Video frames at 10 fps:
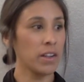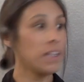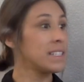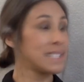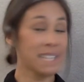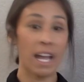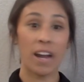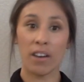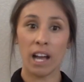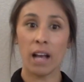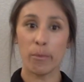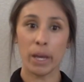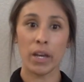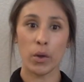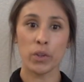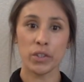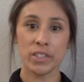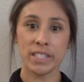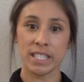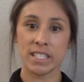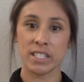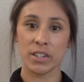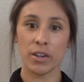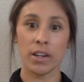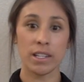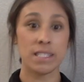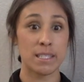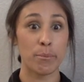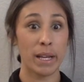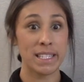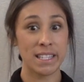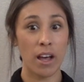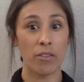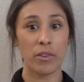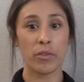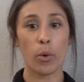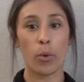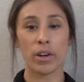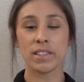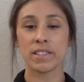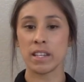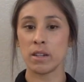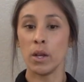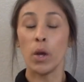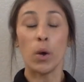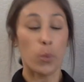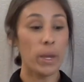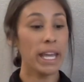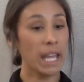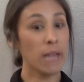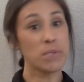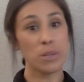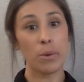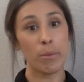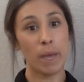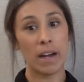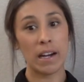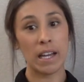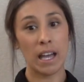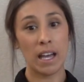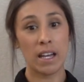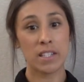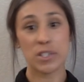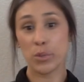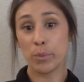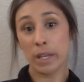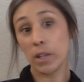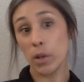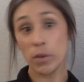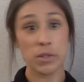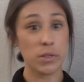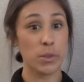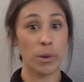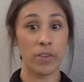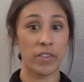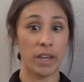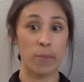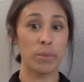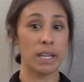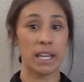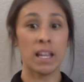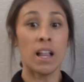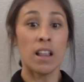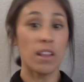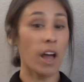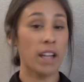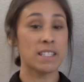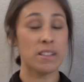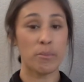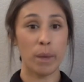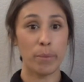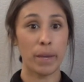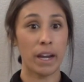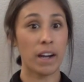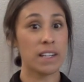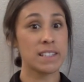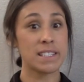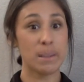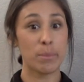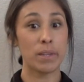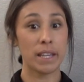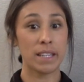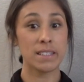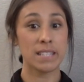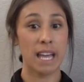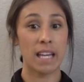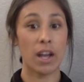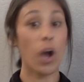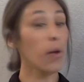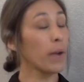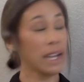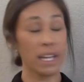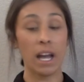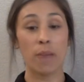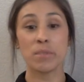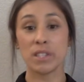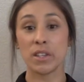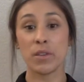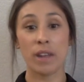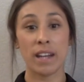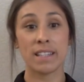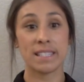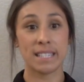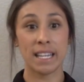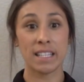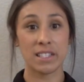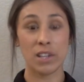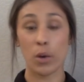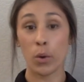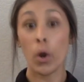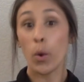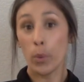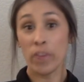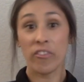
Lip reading: Sarah, my older sister, and myself, of course. And we came to America to be closer to our family. Lots of my parents' siblings had already come to the United States, so we